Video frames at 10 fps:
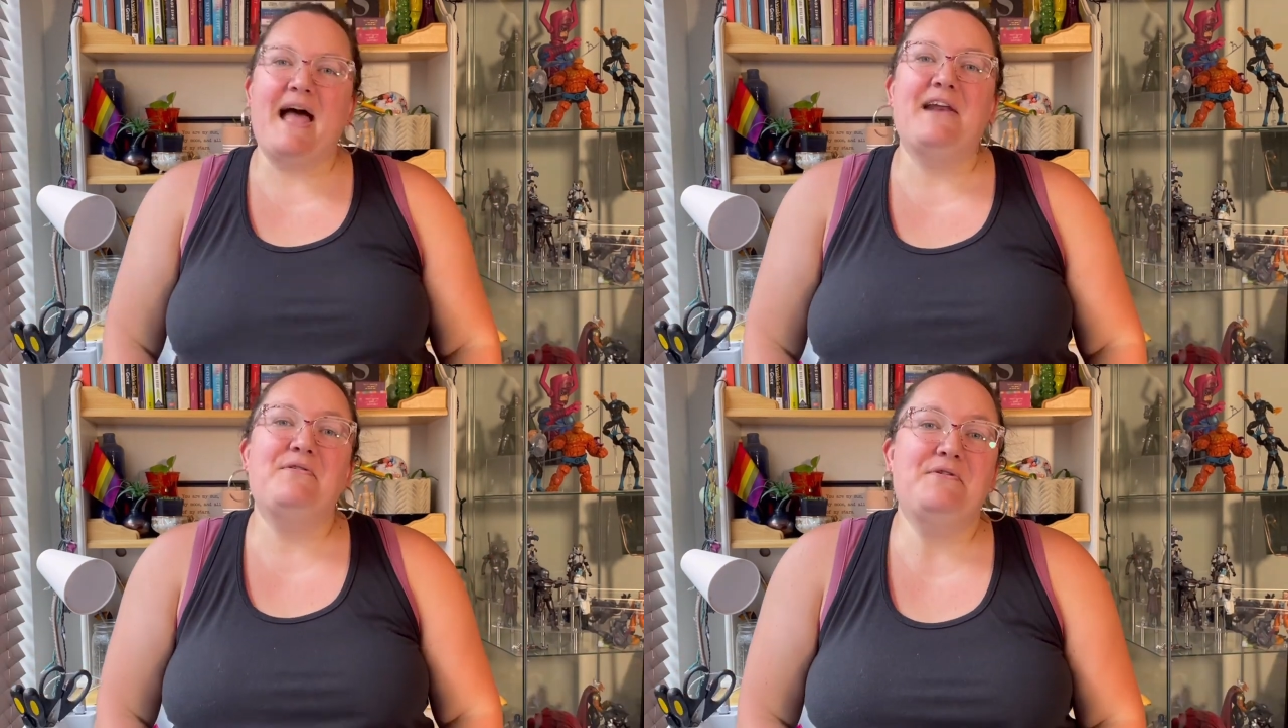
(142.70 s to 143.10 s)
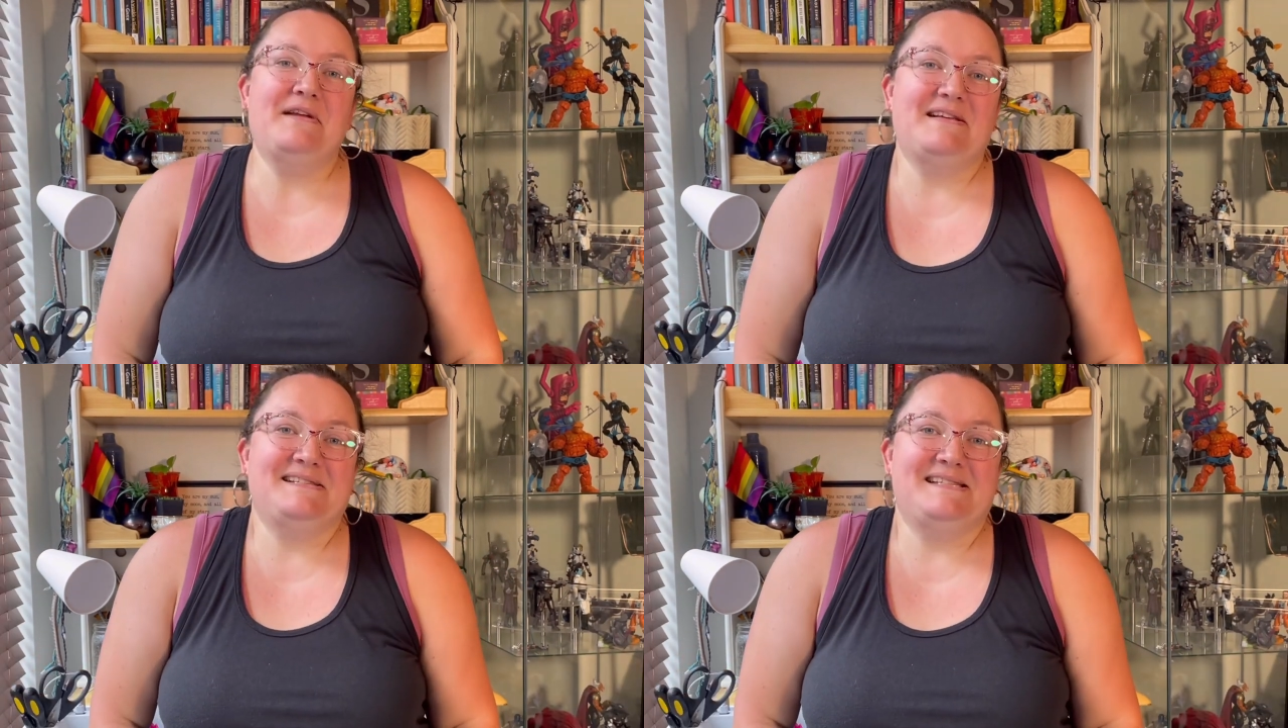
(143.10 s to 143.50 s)
I don't know what
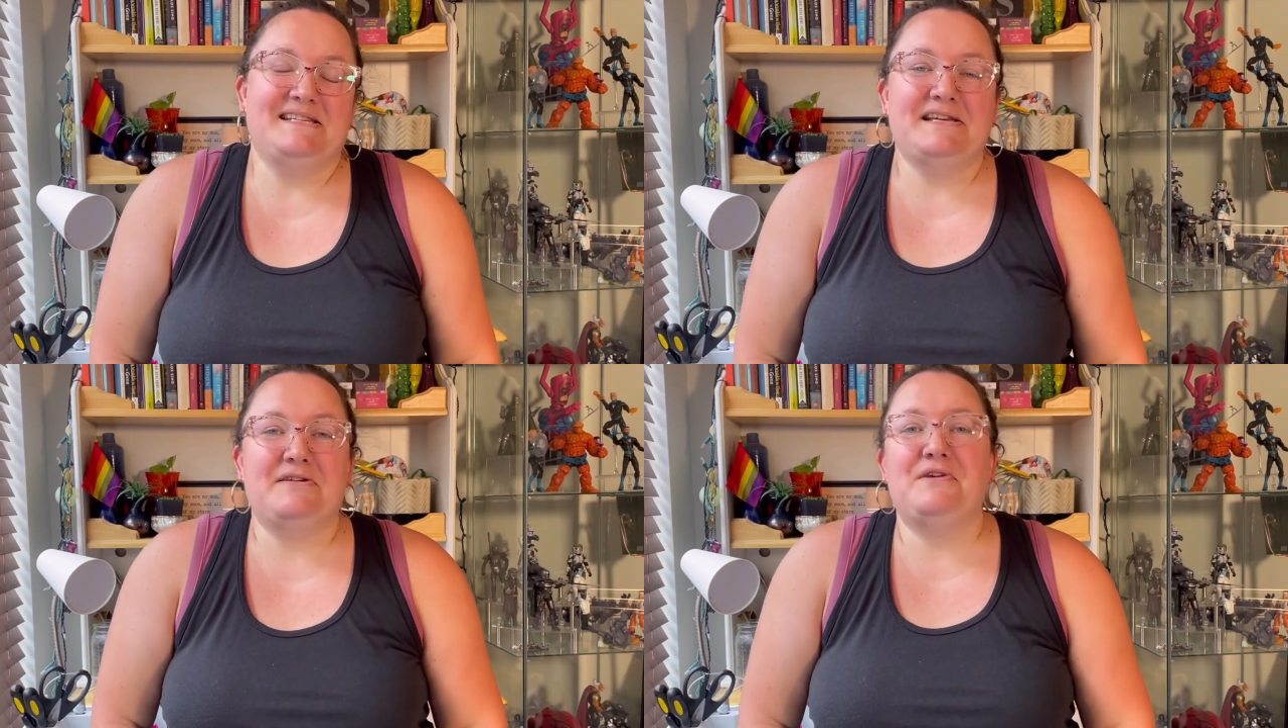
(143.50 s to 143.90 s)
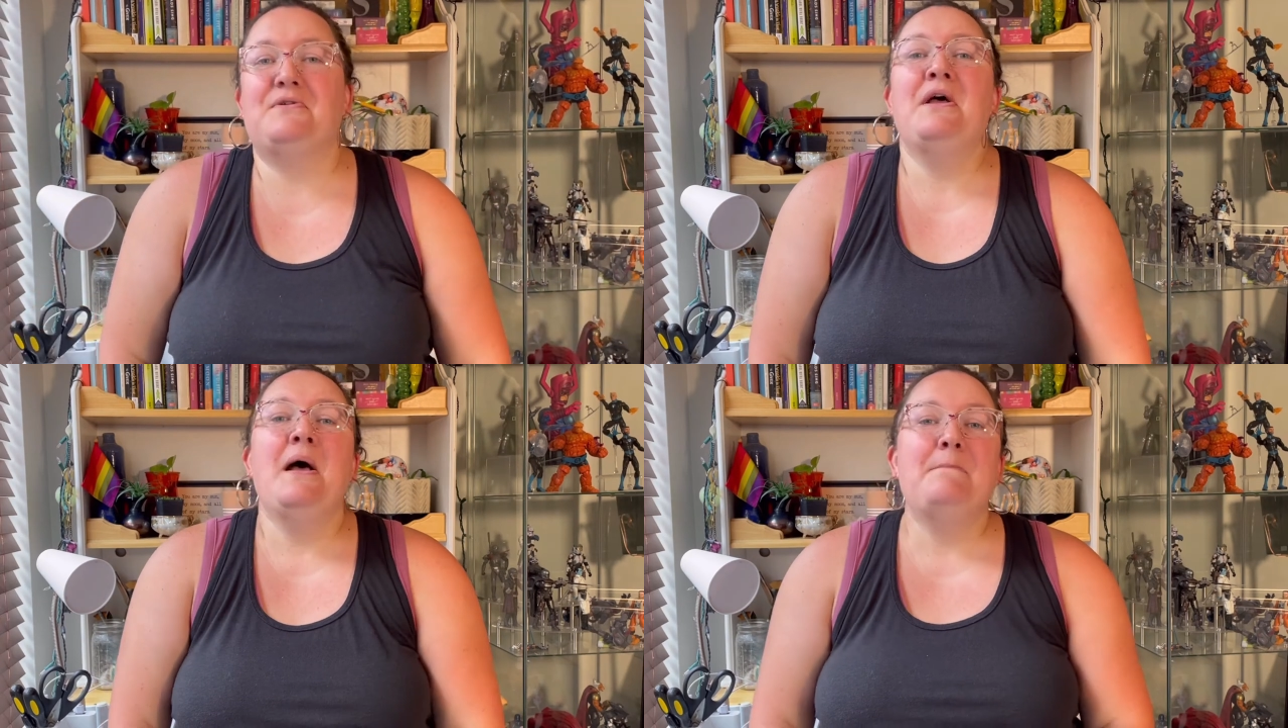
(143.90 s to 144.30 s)
else to tell you,
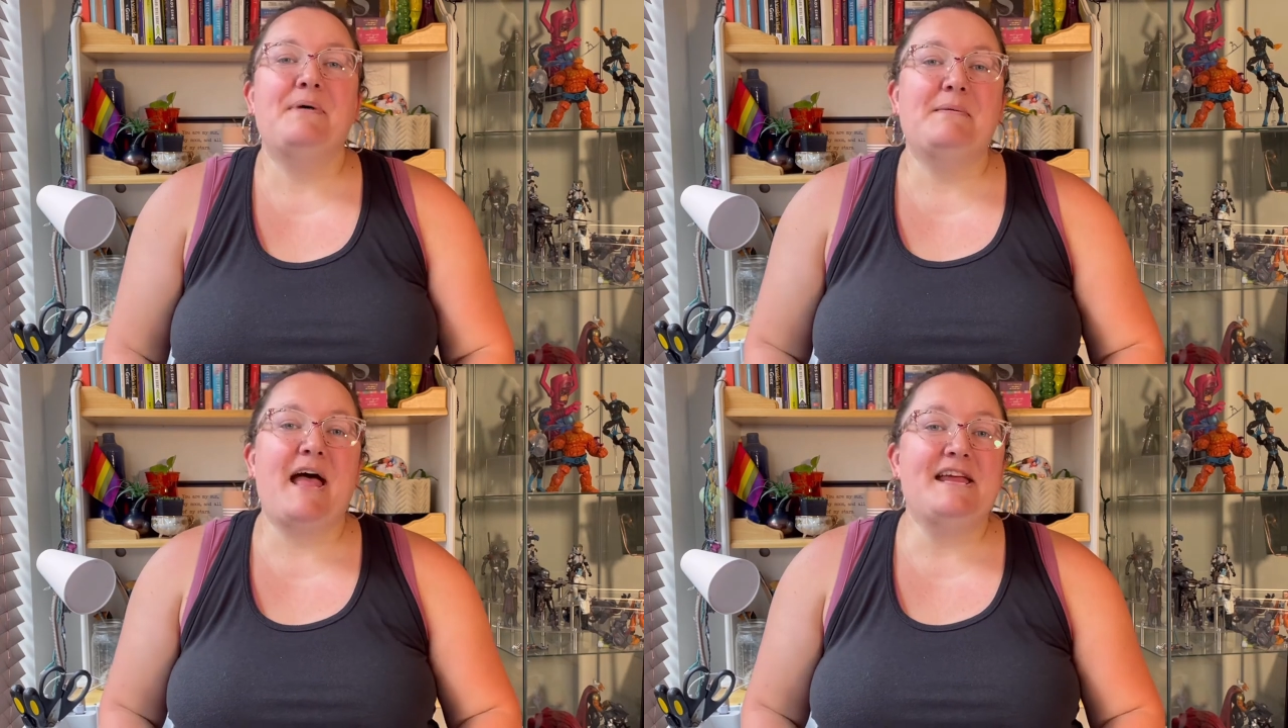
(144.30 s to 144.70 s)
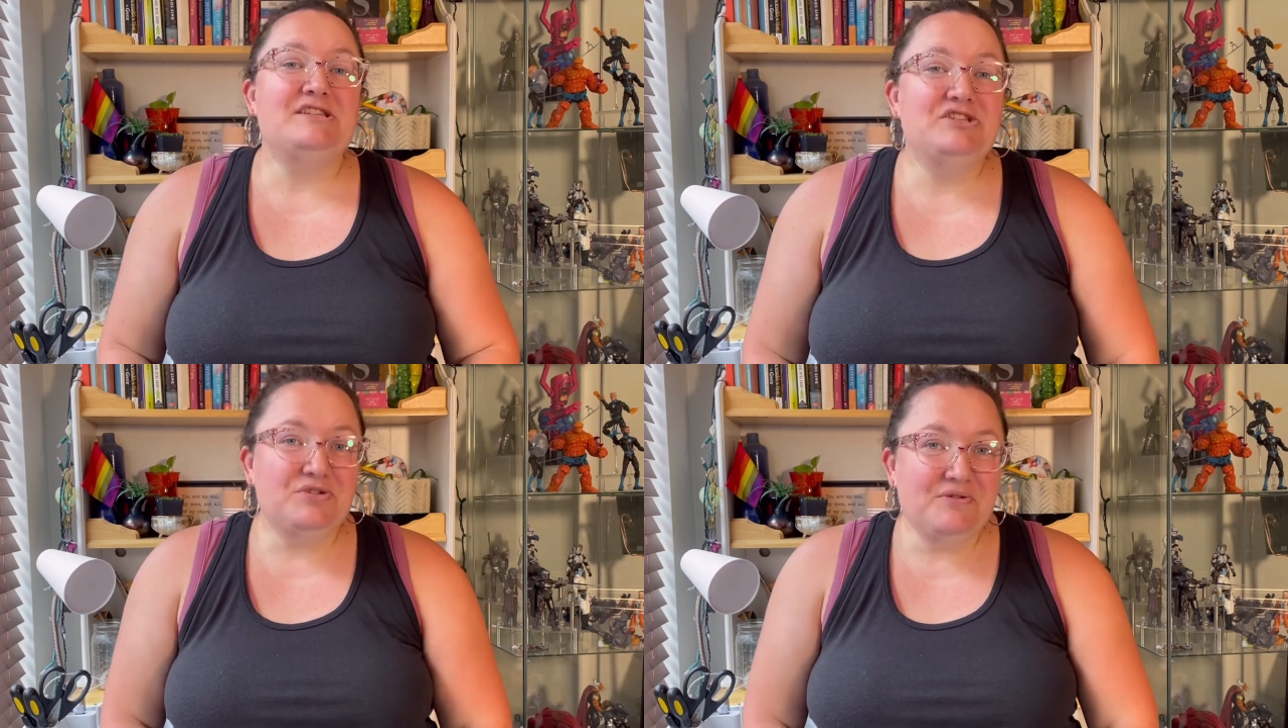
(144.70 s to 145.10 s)
but I
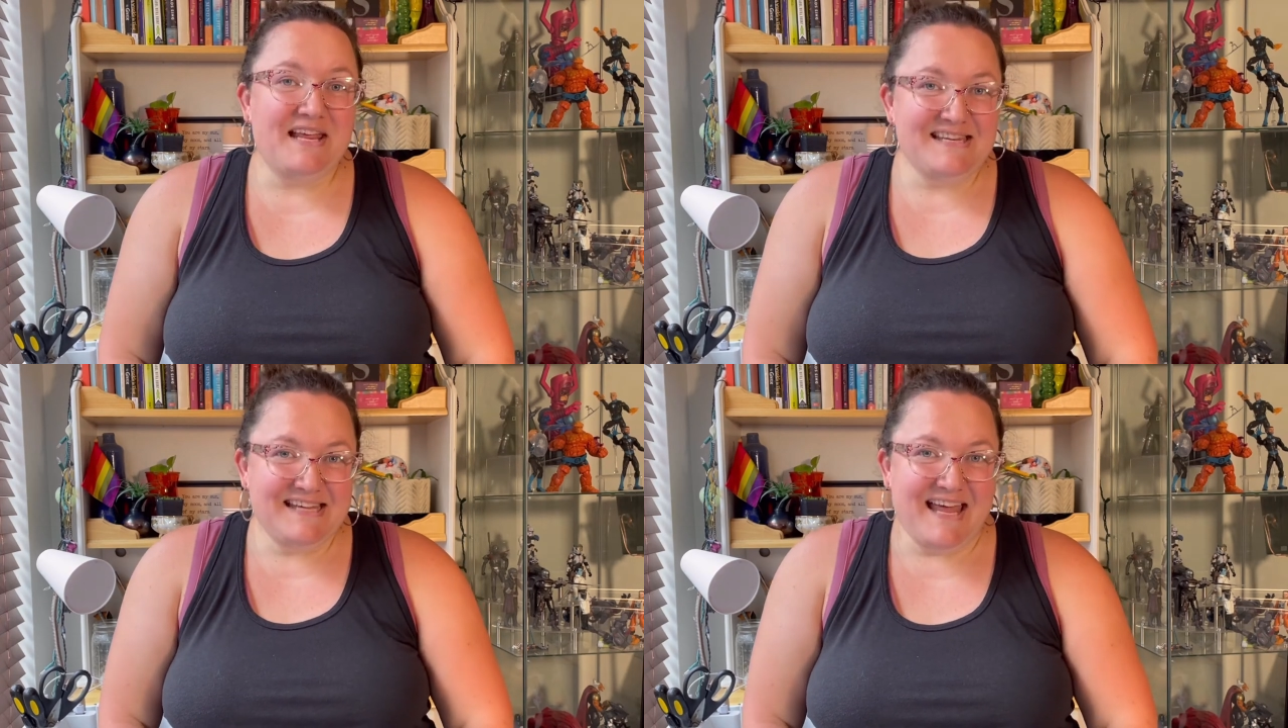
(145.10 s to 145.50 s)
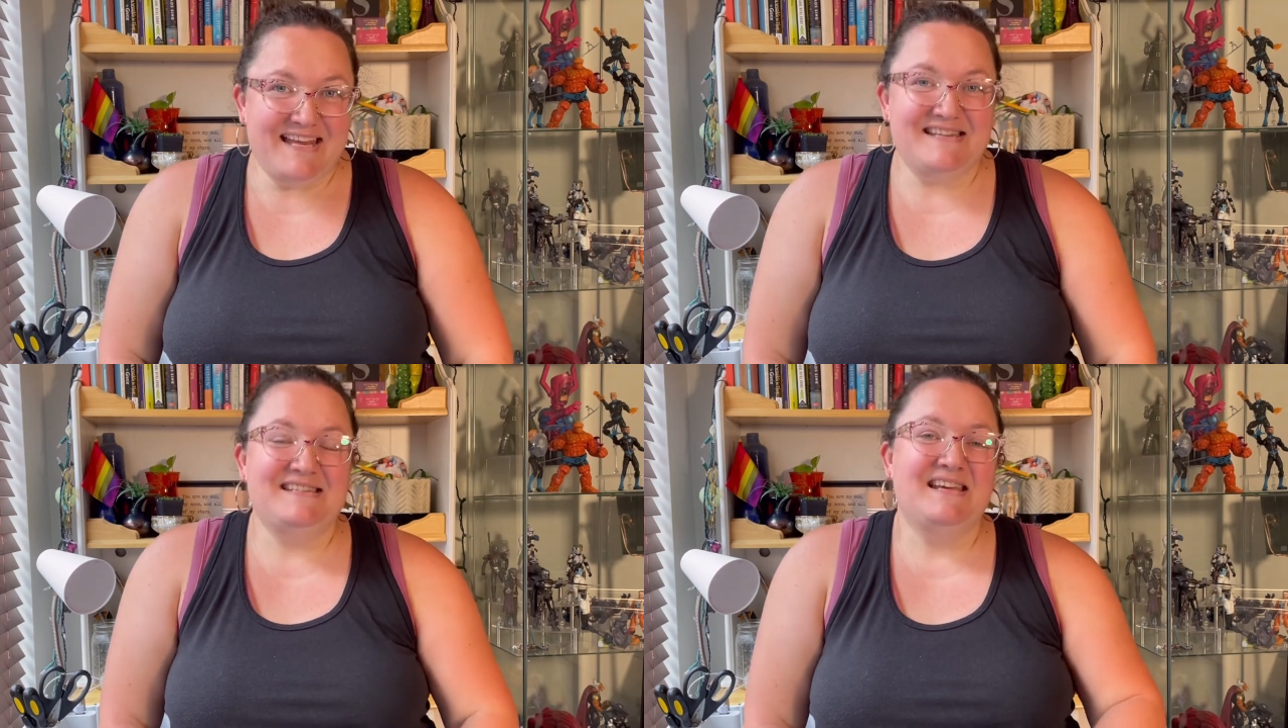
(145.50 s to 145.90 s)
do
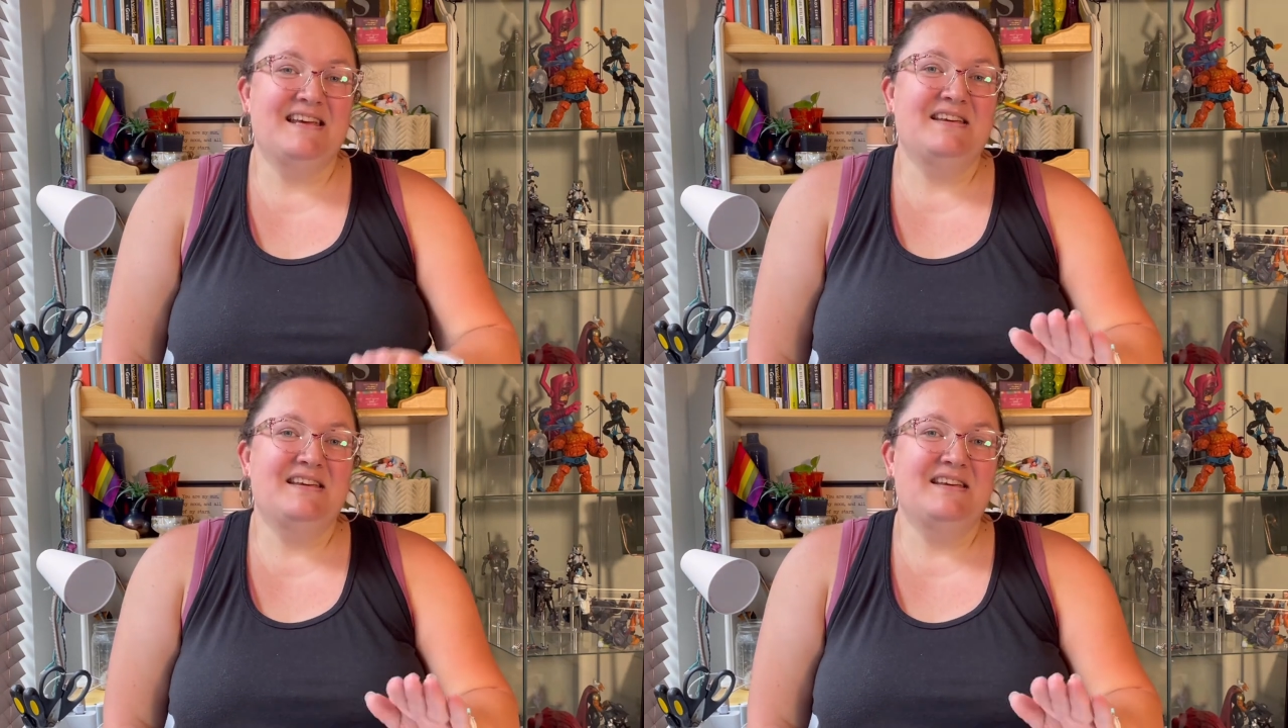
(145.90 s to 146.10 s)
intend